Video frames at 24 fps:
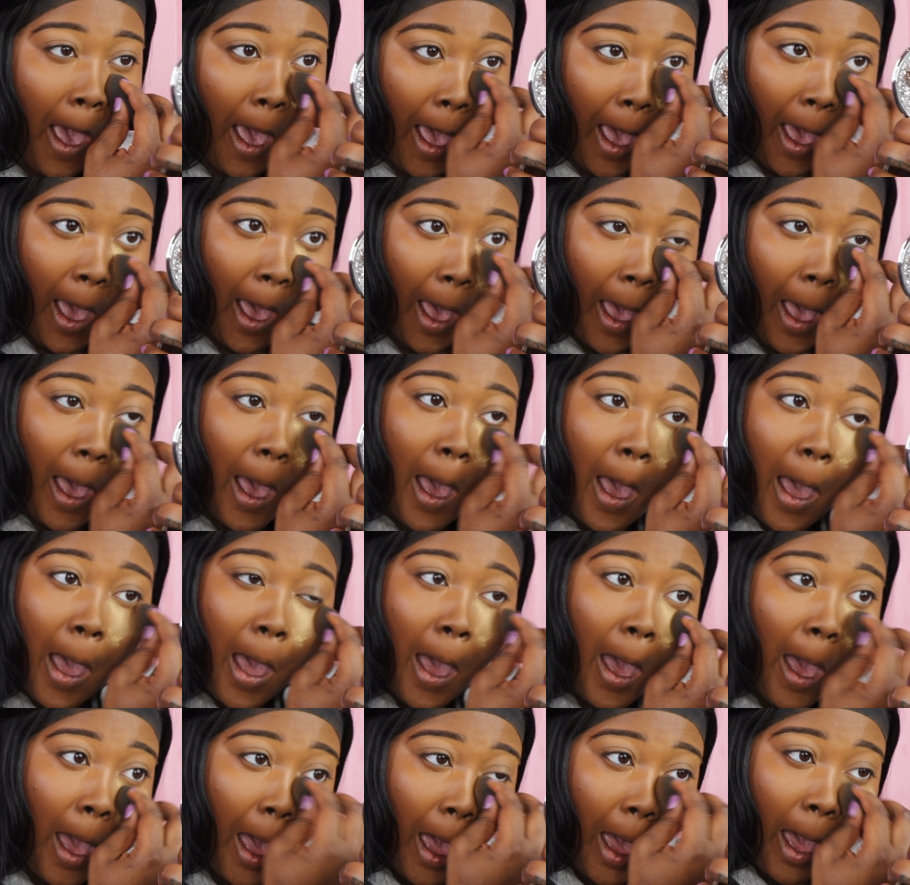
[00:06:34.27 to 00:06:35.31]
so I'm really
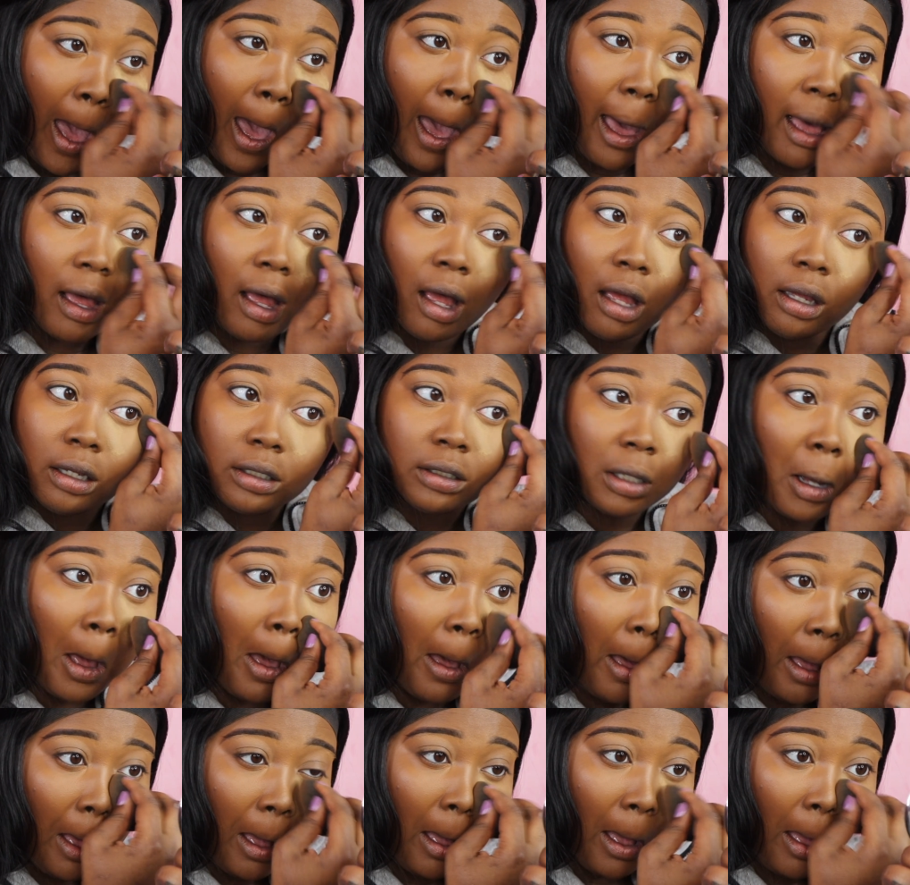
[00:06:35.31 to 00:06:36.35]
excited about it. I love setting
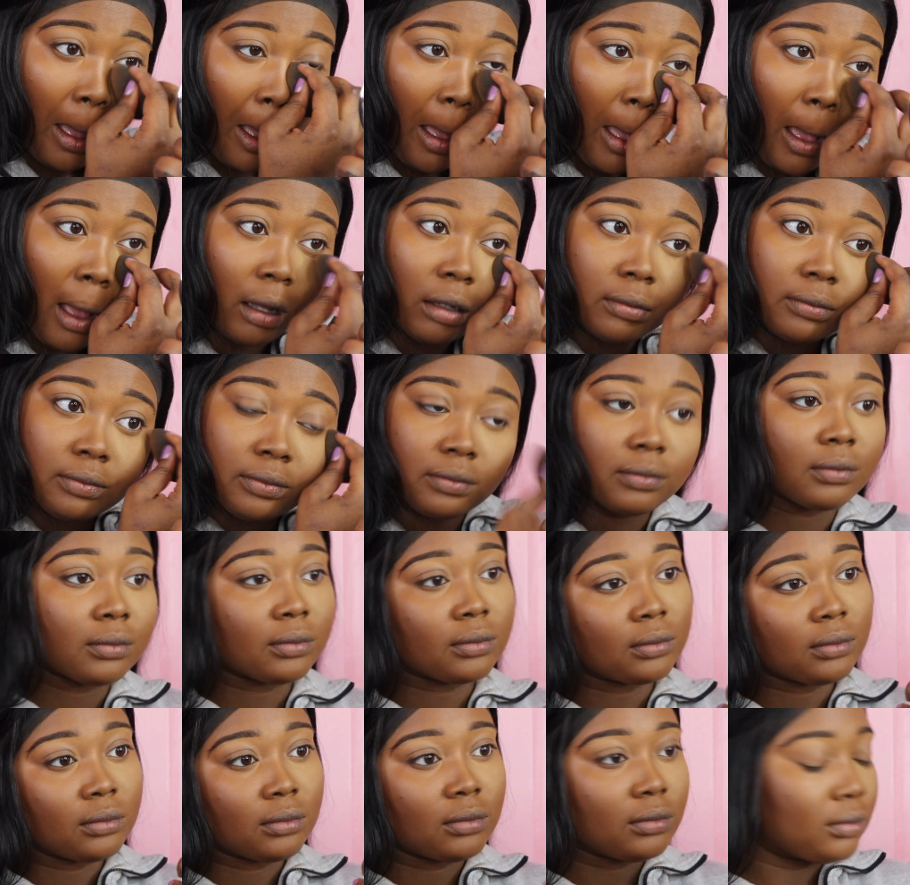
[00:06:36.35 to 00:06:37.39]
powder,
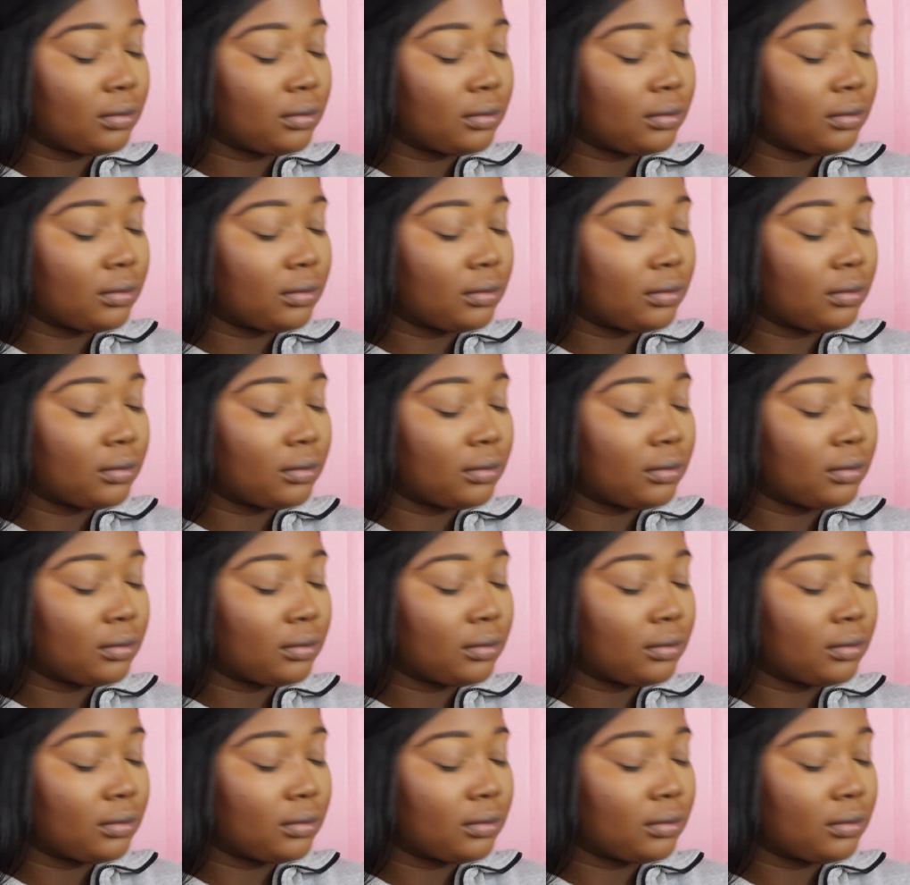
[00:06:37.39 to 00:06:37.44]
so I